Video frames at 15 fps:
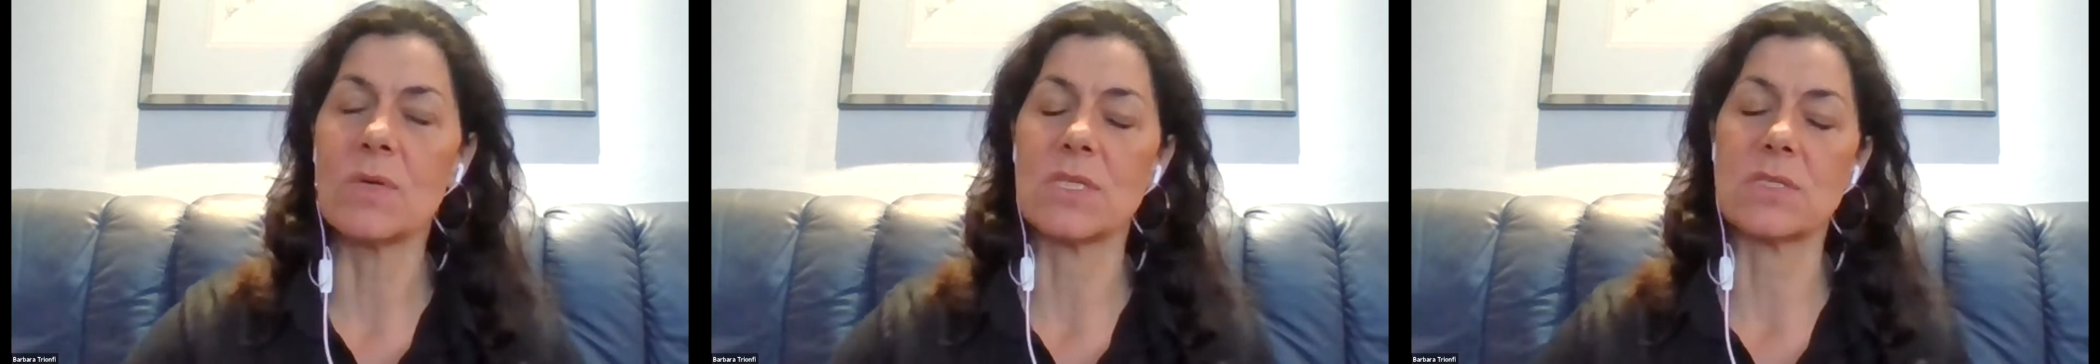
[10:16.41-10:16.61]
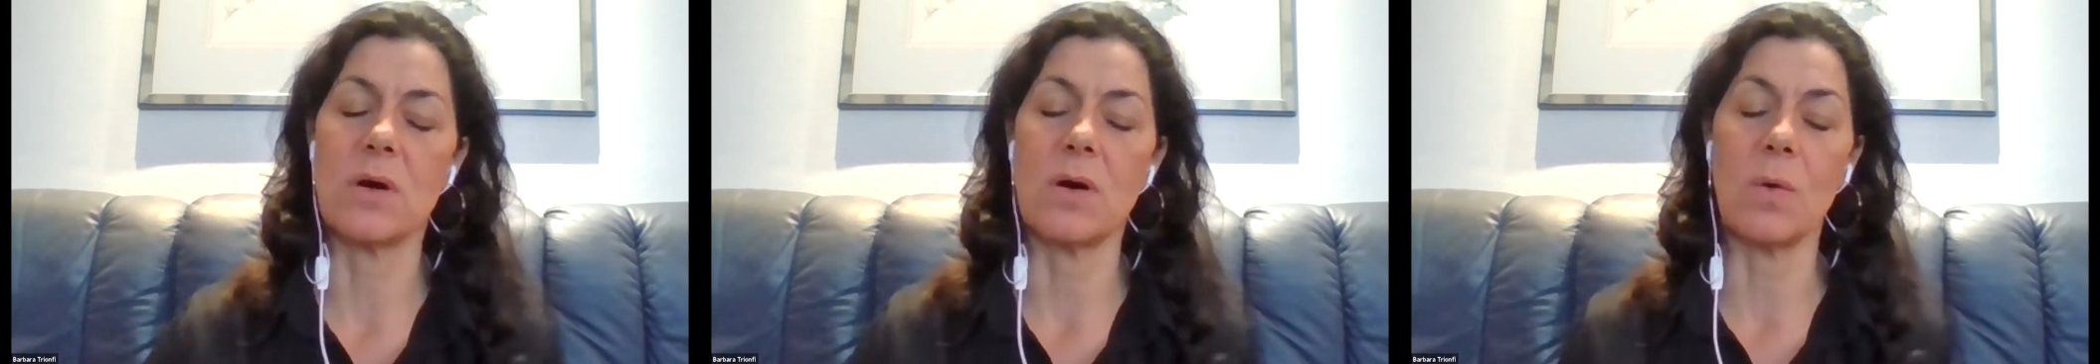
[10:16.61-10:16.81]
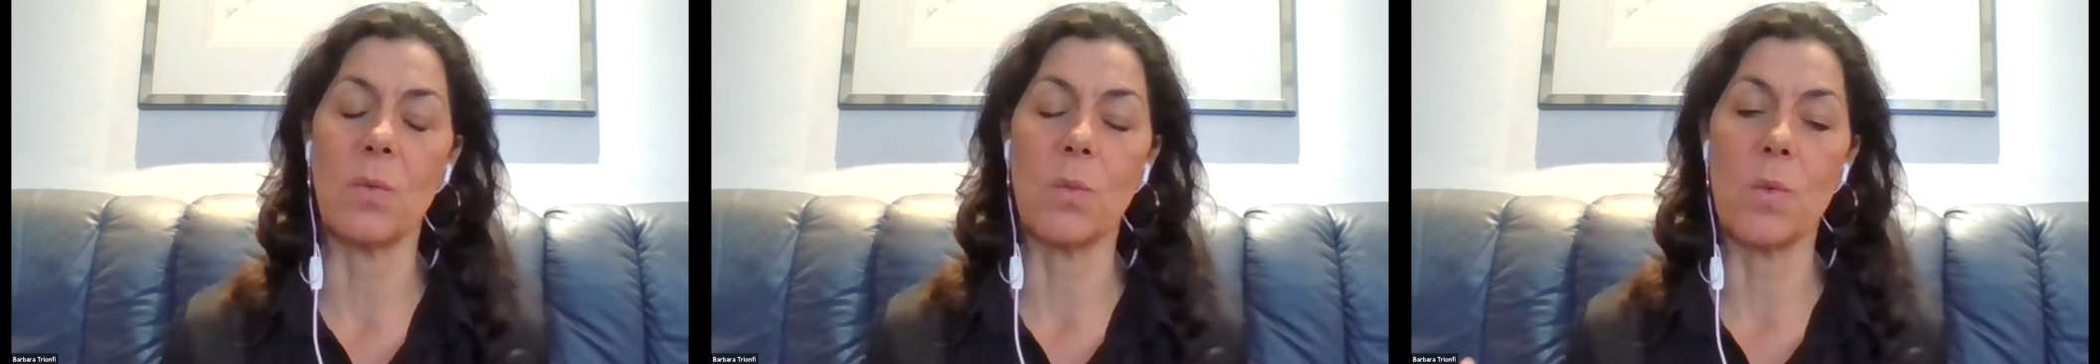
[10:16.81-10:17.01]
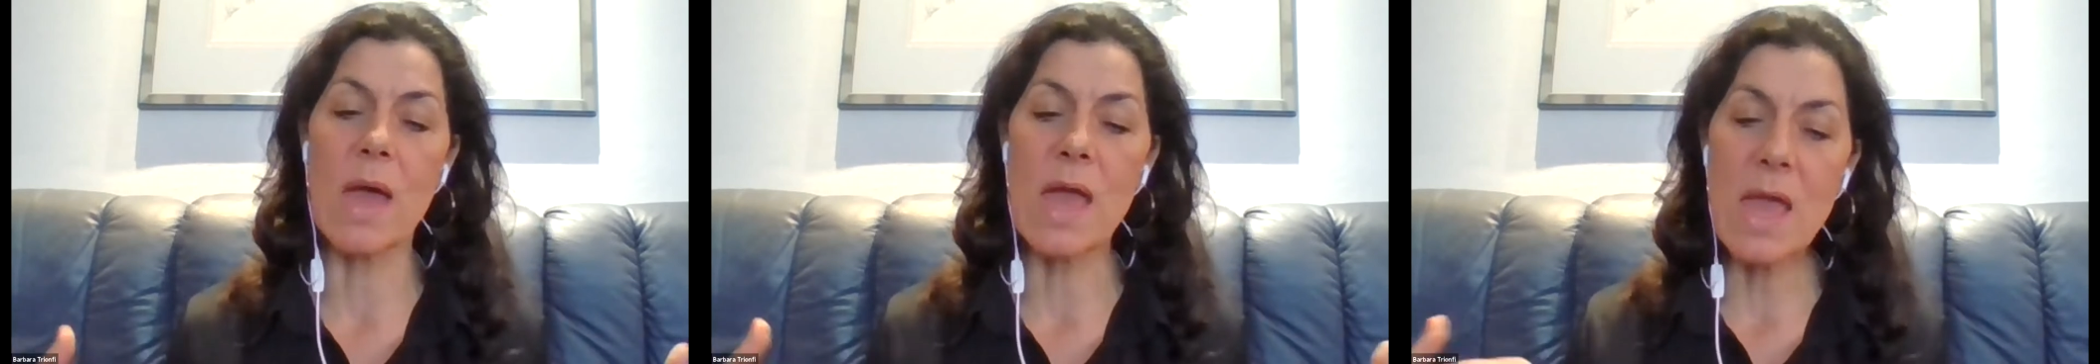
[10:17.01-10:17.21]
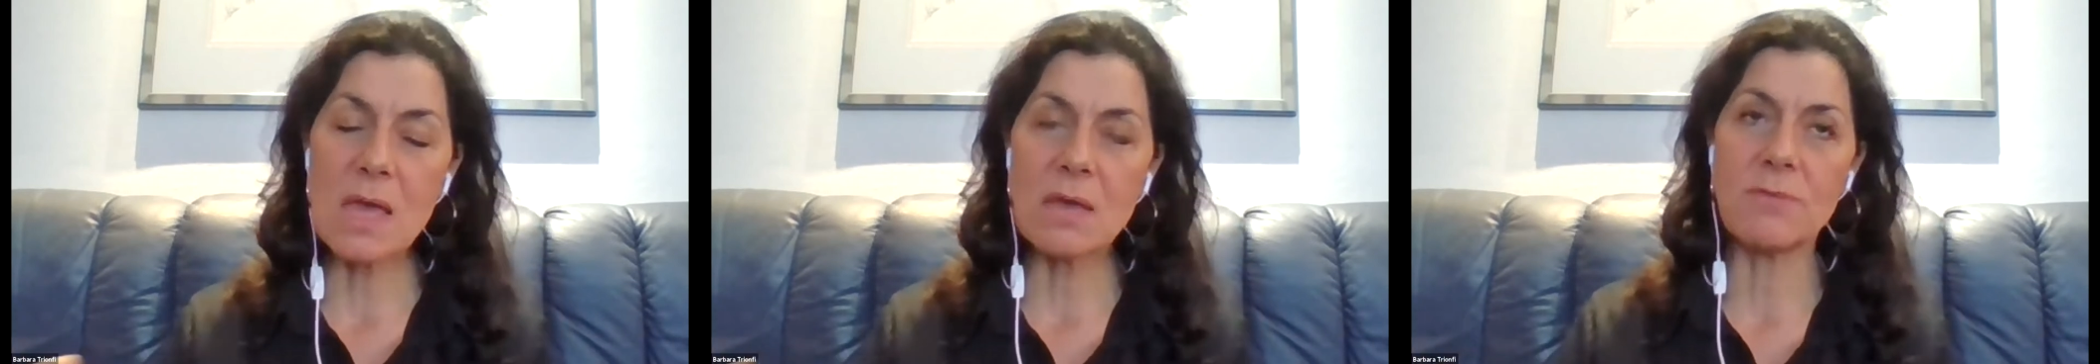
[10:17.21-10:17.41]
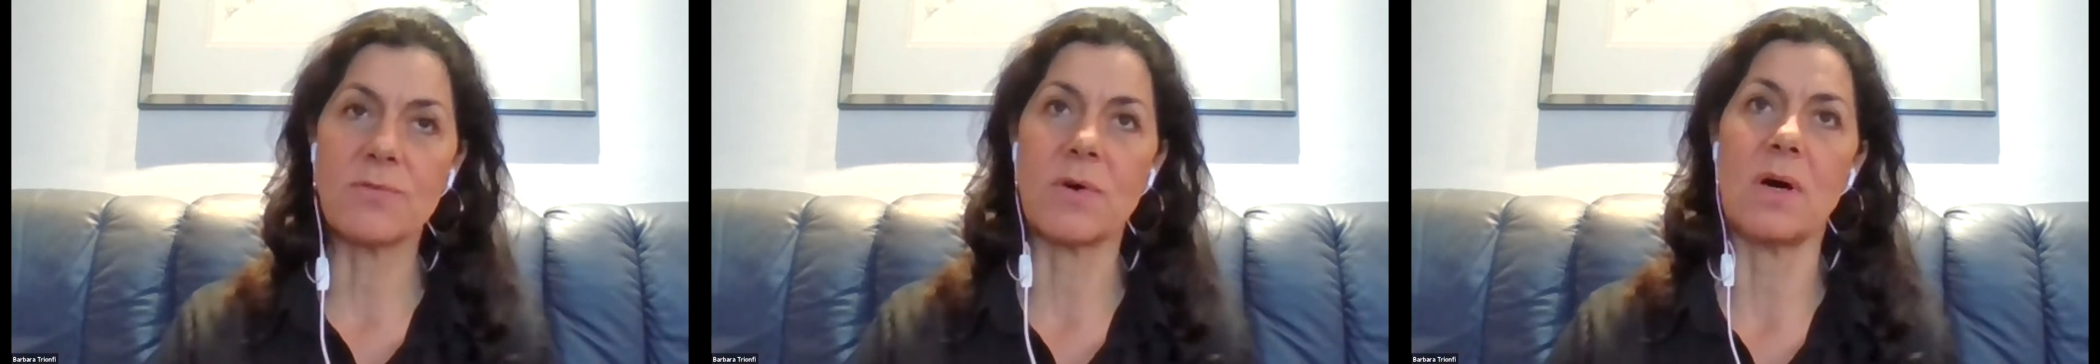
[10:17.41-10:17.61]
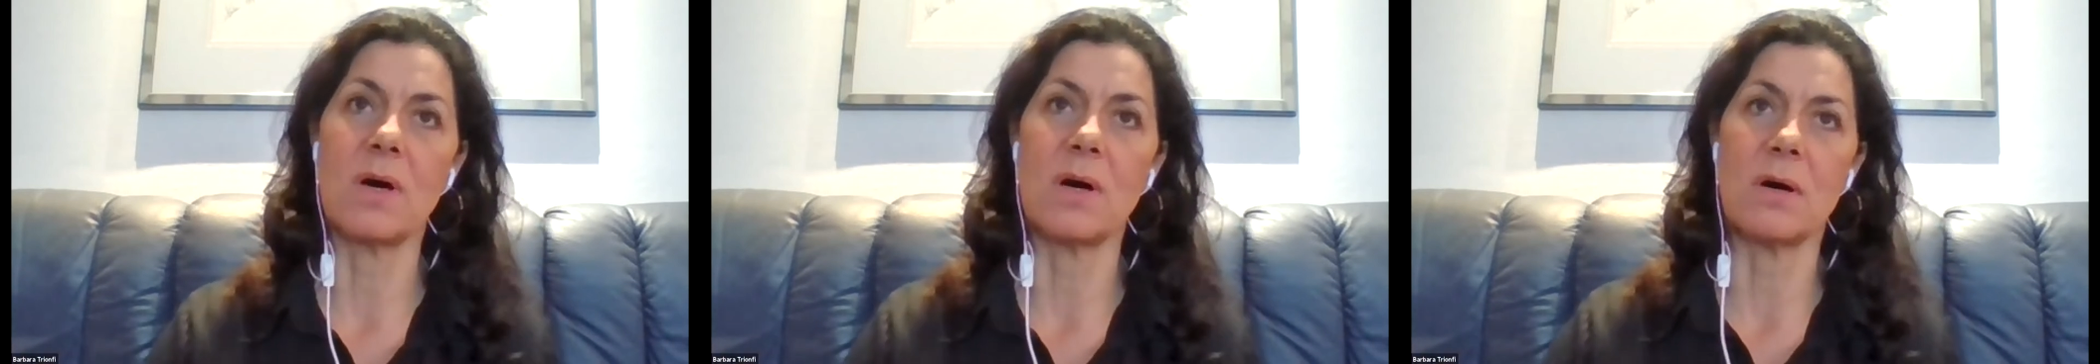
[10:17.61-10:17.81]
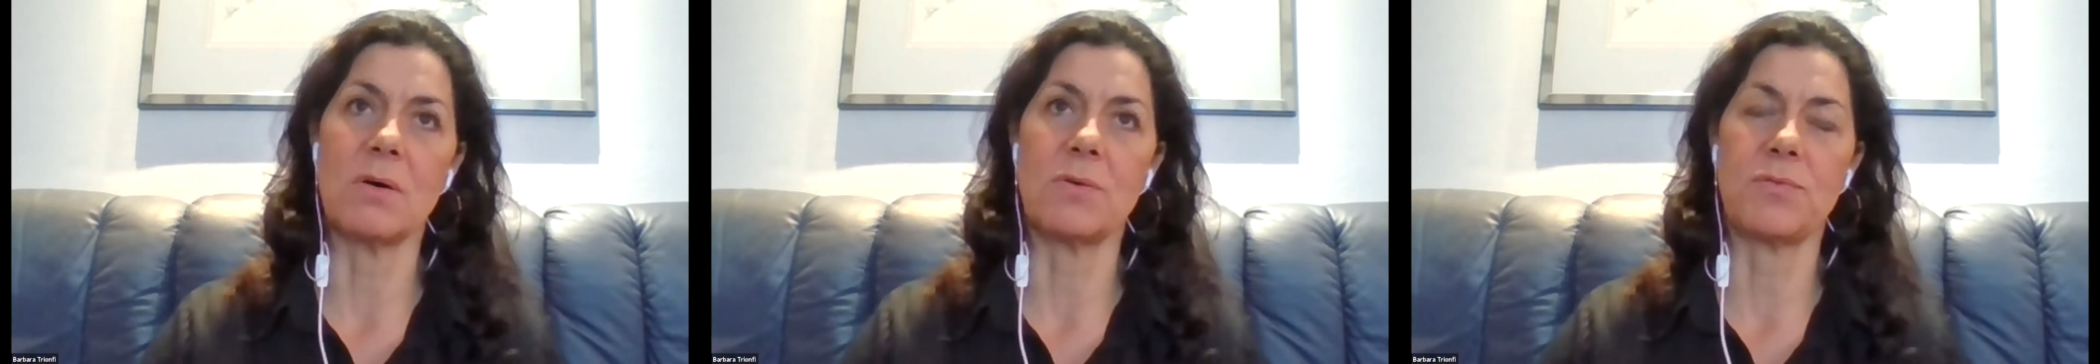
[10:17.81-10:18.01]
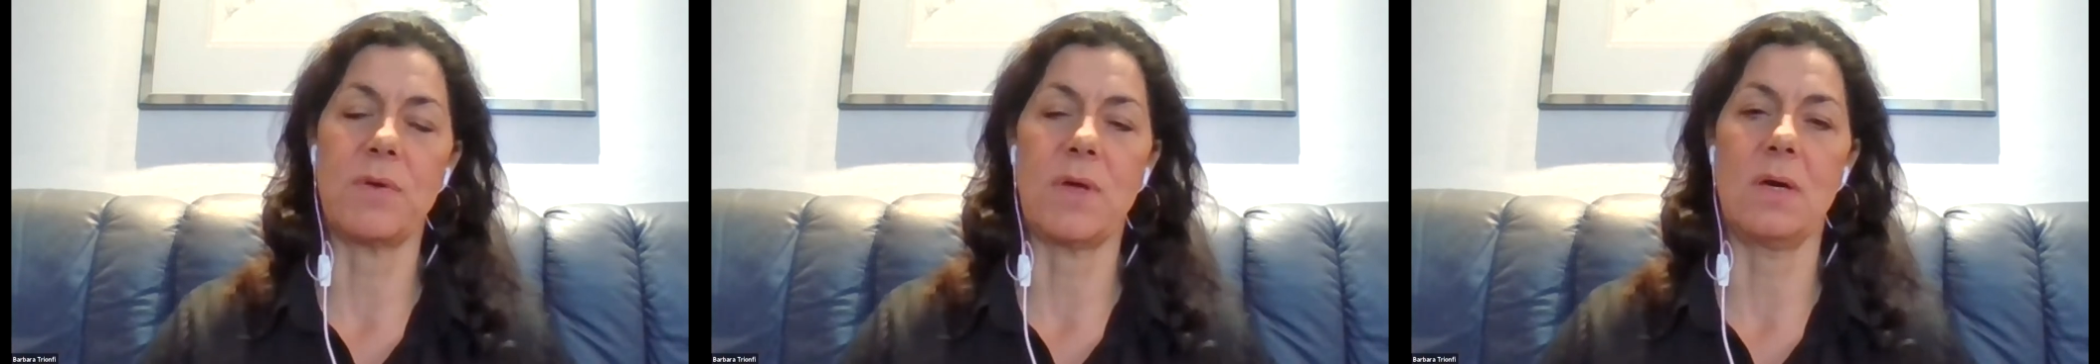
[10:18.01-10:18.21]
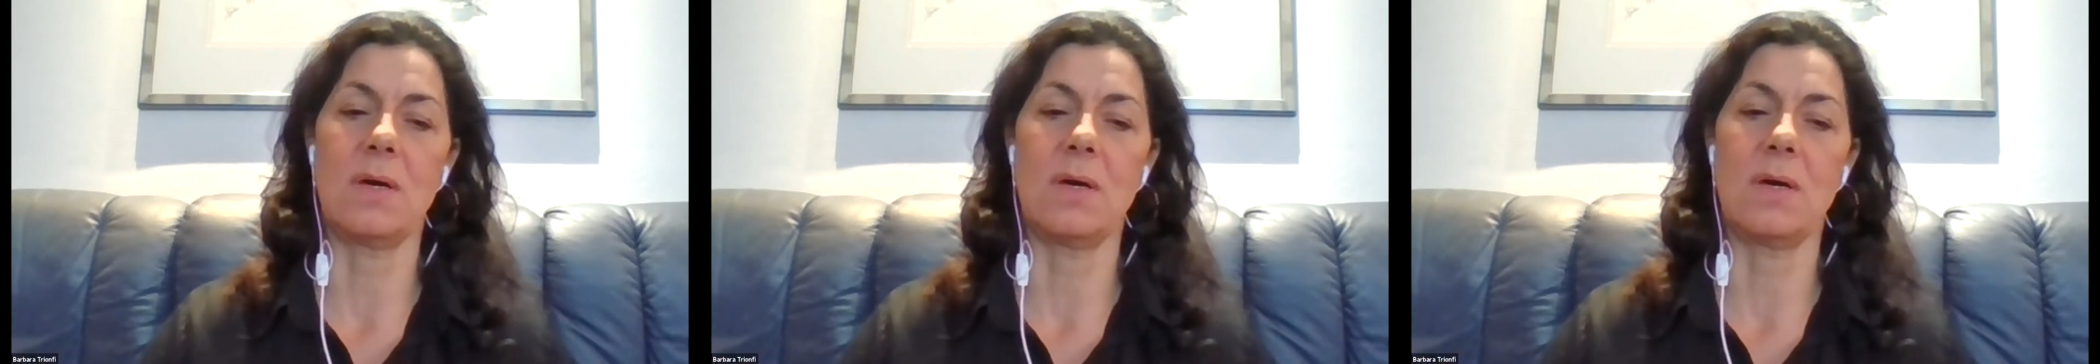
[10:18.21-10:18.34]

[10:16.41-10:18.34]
we saw a wave of